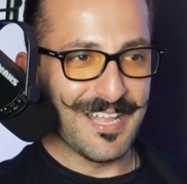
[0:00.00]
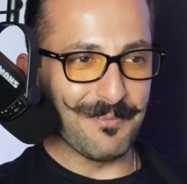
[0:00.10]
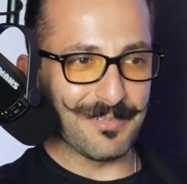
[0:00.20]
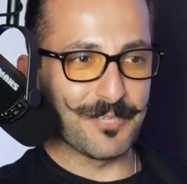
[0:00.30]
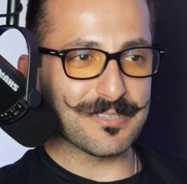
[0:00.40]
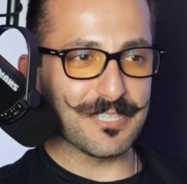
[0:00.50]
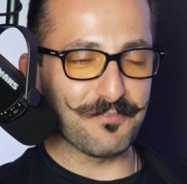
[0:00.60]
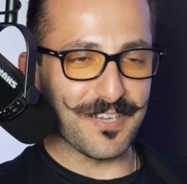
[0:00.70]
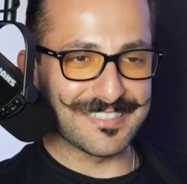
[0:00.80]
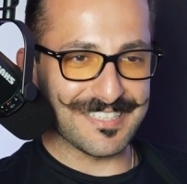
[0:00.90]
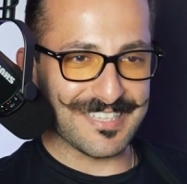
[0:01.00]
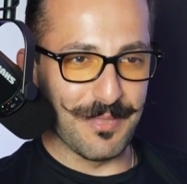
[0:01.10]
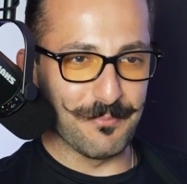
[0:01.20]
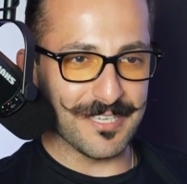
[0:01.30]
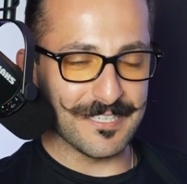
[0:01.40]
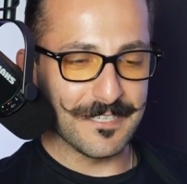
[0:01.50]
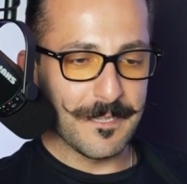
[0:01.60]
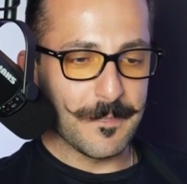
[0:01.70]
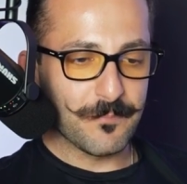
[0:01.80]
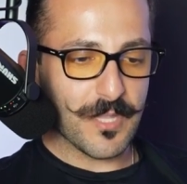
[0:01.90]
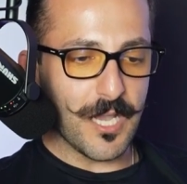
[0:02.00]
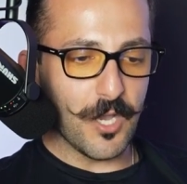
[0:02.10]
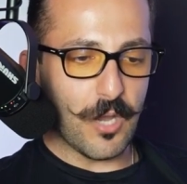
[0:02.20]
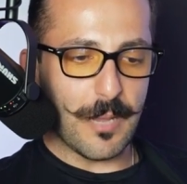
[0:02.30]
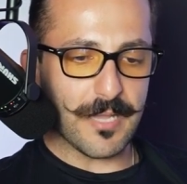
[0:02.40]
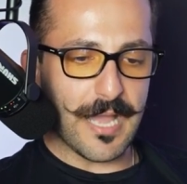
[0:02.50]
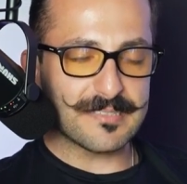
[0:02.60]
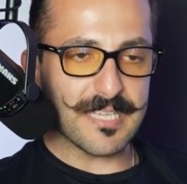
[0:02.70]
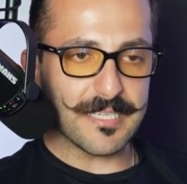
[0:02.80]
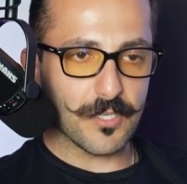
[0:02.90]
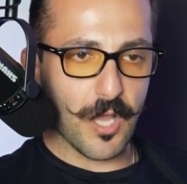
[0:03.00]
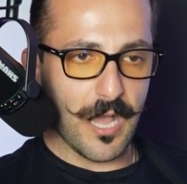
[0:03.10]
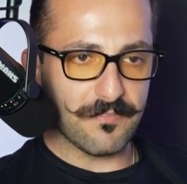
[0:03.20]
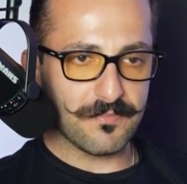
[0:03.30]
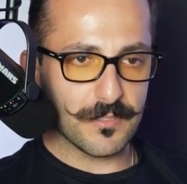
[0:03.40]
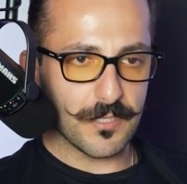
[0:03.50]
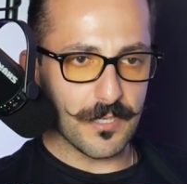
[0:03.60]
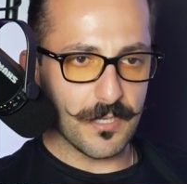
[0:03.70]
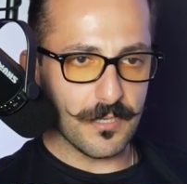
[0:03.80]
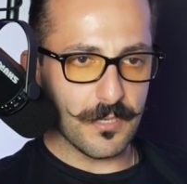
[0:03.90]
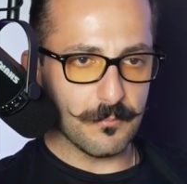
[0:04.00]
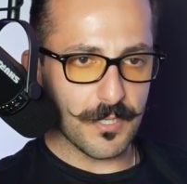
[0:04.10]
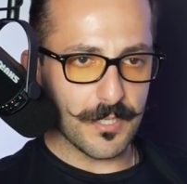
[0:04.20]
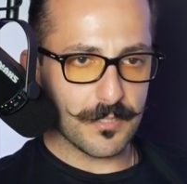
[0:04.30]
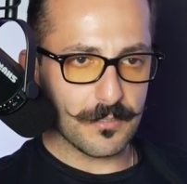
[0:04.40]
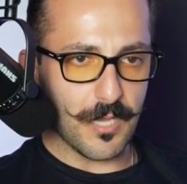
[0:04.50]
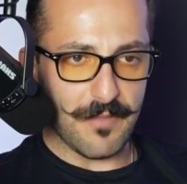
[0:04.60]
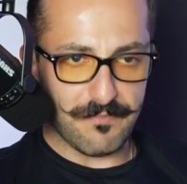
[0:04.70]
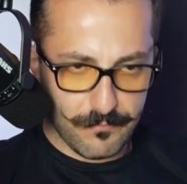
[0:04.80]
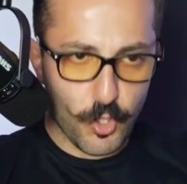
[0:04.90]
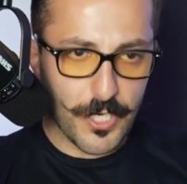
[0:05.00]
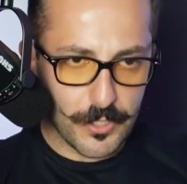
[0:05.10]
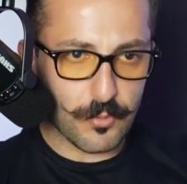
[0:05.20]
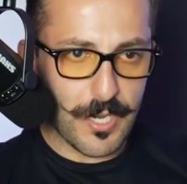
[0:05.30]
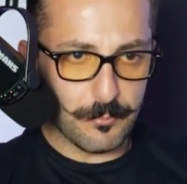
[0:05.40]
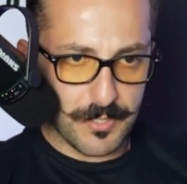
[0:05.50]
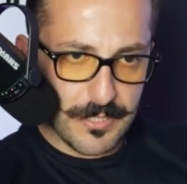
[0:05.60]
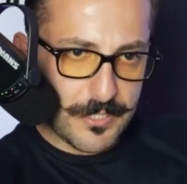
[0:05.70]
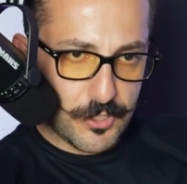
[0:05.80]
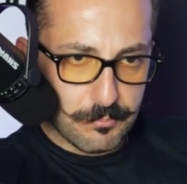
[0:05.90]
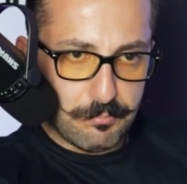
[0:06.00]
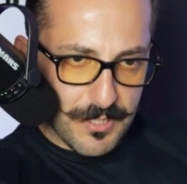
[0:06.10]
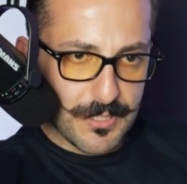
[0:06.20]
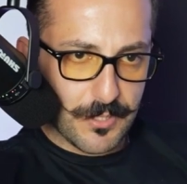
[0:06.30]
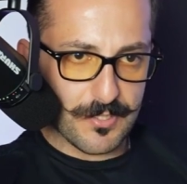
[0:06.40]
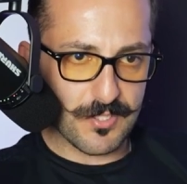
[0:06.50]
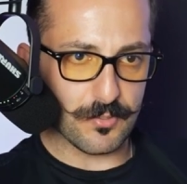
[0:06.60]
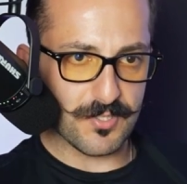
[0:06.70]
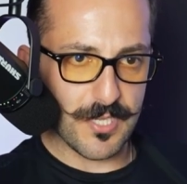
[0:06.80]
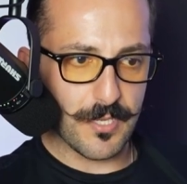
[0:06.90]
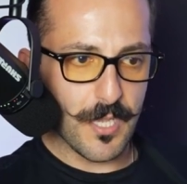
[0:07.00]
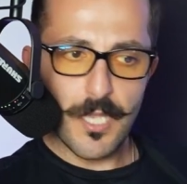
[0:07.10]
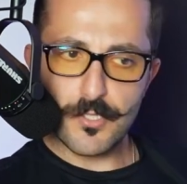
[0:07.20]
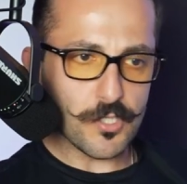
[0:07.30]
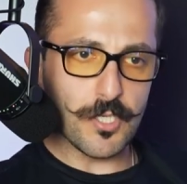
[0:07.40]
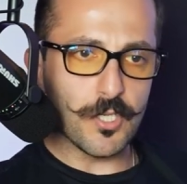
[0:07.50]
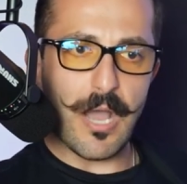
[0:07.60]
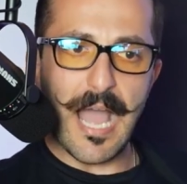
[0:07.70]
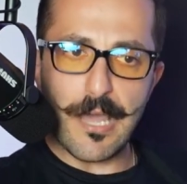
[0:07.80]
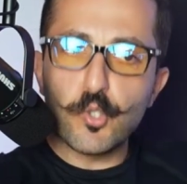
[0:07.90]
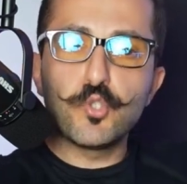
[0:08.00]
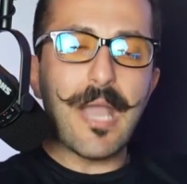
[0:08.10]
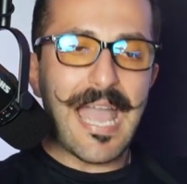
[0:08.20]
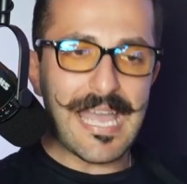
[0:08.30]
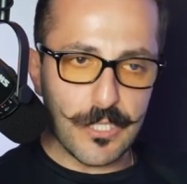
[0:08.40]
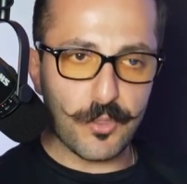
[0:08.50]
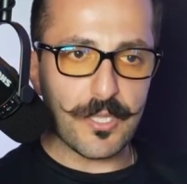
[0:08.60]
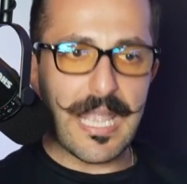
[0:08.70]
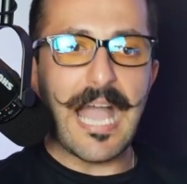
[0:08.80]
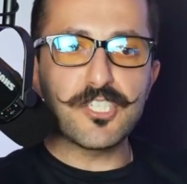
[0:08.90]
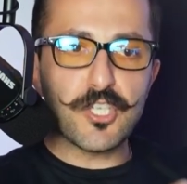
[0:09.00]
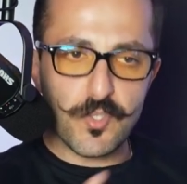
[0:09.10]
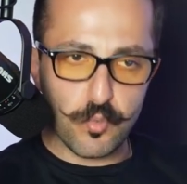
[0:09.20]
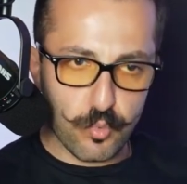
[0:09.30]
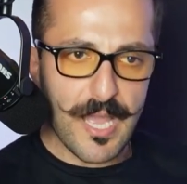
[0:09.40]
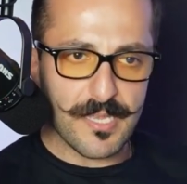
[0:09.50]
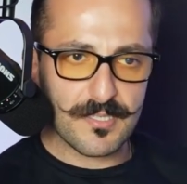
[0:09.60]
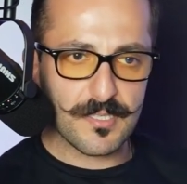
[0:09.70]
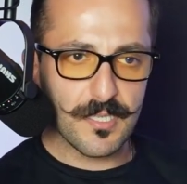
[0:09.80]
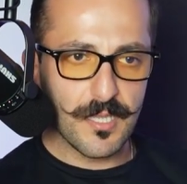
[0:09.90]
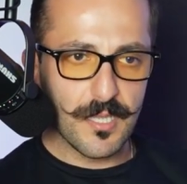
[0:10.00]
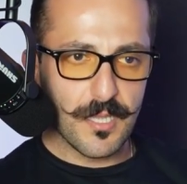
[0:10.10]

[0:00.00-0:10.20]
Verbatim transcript: Wow. I'm like, what the fuck does that mean? Jesus. Oh, I'm I take it off. I'm like off of work, right? But like you're building this on the side. So no, no, no, I don't do anything. I just rest.